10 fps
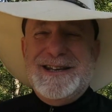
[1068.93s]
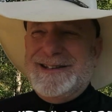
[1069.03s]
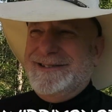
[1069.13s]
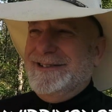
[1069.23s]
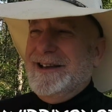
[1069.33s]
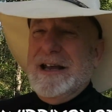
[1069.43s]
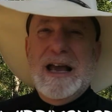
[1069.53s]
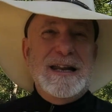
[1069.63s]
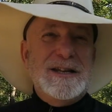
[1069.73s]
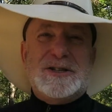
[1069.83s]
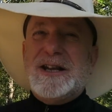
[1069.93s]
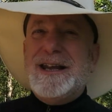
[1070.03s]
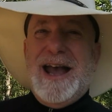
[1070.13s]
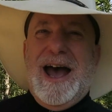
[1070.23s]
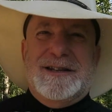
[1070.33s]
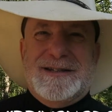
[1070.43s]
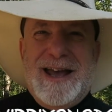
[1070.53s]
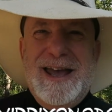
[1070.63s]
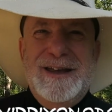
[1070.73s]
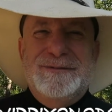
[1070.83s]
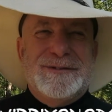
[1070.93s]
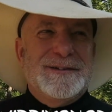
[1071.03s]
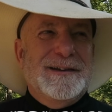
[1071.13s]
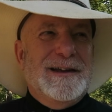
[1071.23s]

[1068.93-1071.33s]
And then she got saved.